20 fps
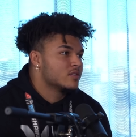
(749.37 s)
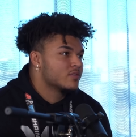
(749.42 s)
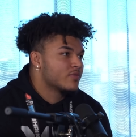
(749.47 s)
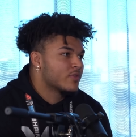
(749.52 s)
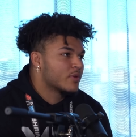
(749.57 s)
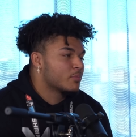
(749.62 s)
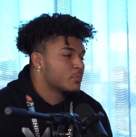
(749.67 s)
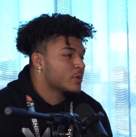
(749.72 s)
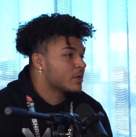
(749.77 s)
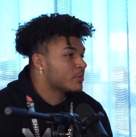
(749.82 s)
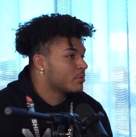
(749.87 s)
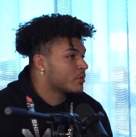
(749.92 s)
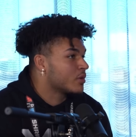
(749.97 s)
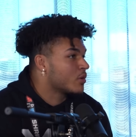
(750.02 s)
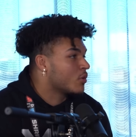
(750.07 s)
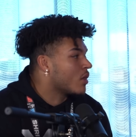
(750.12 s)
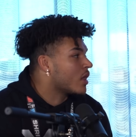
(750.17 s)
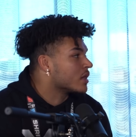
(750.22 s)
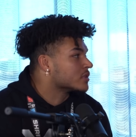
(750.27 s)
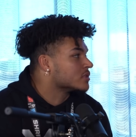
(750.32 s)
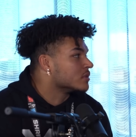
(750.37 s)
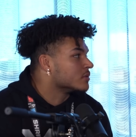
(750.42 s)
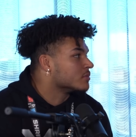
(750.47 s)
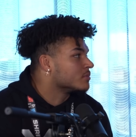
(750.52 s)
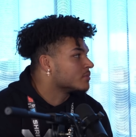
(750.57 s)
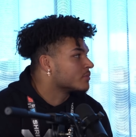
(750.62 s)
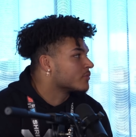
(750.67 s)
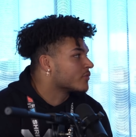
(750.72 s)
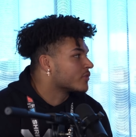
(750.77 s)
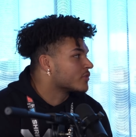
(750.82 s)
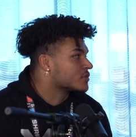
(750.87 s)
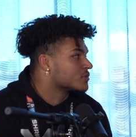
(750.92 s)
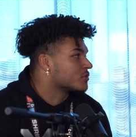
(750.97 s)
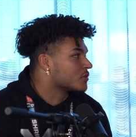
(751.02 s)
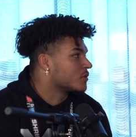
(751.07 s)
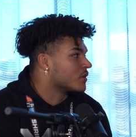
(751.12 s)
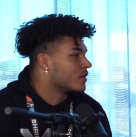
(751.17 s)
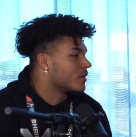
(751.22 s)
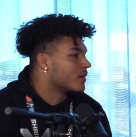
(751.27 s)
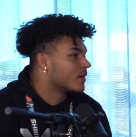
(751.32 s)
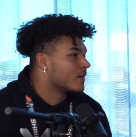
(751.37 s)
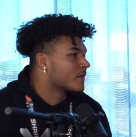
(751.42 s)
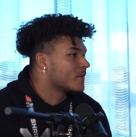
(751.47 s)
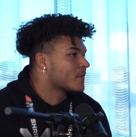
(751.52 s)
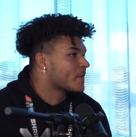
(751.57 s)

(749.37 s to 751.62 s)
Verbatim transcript: for people to watch him for sure.